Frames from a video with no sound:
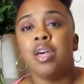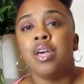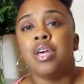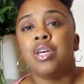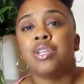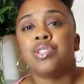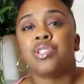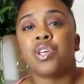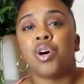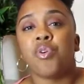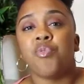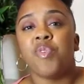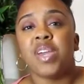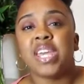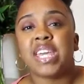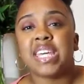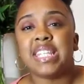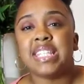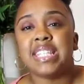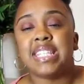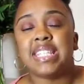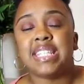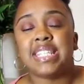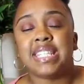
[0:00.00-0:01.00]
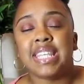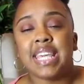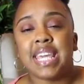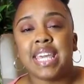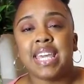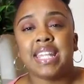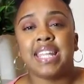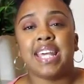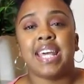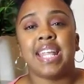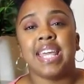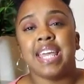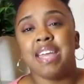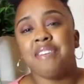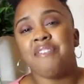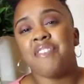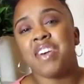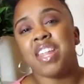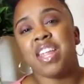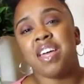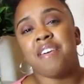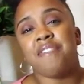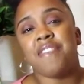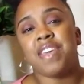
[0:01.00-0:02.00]
So we can see that
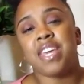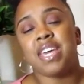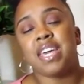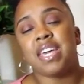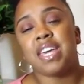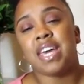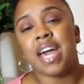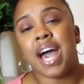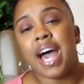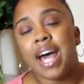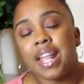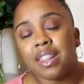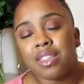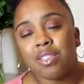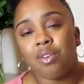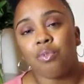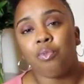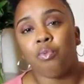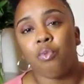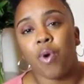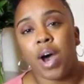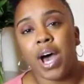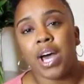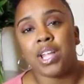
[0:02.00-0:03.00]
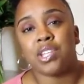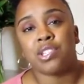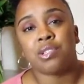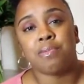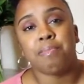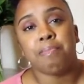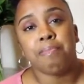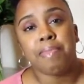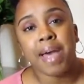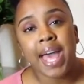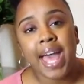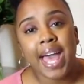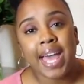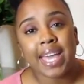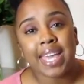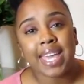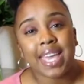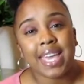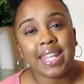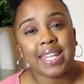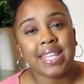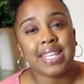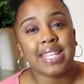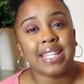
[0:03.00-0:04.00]
even if he got the watch back
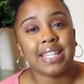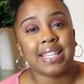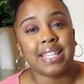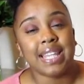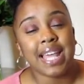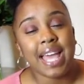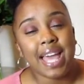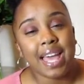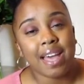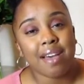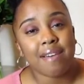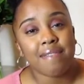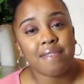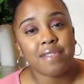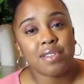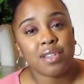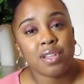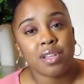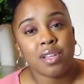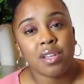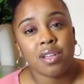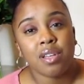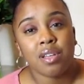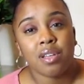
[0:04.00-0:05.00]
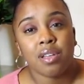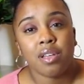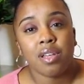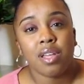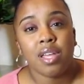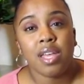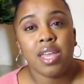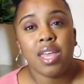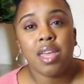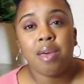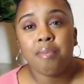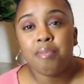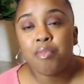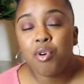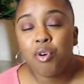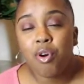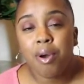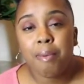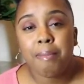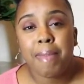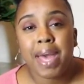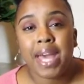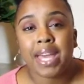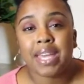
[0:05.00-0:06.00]
and he left, him
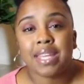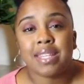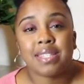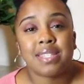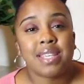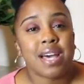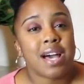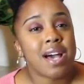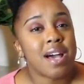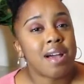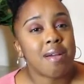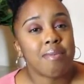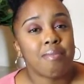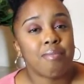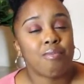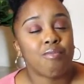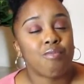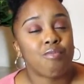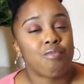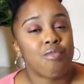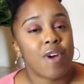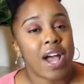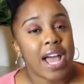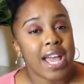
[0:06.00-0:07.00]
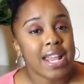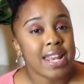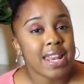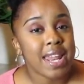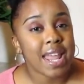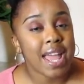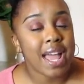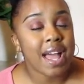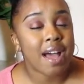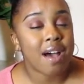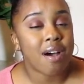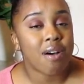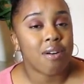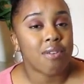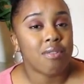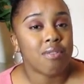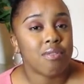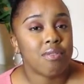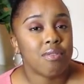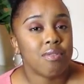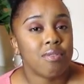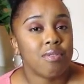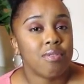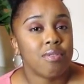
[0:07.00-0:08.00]
going back in time right
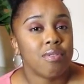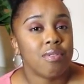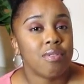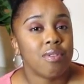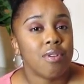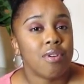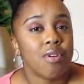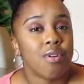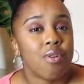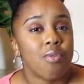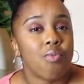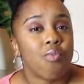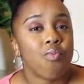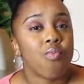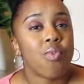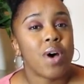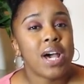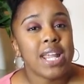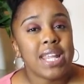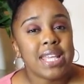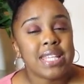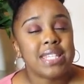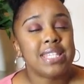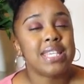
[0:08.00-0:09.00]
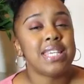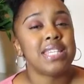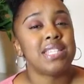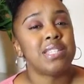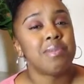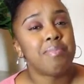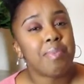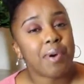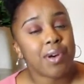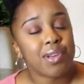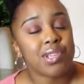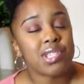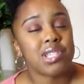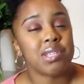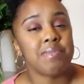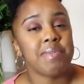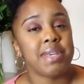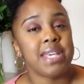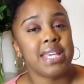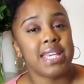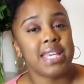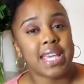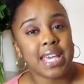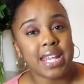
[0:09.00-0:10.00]
now, what is he supposed to
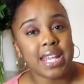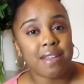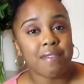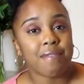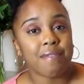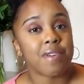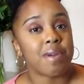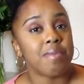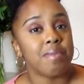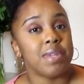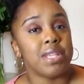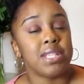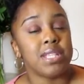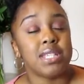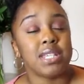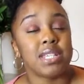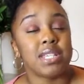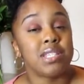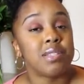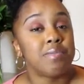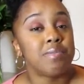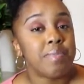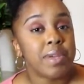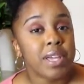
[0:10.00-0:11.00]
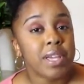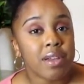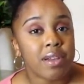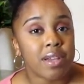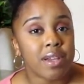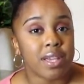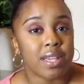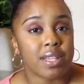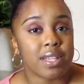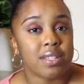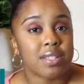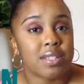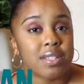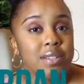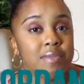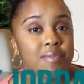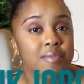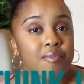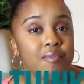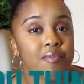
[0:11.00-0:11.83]
be getting from this experience?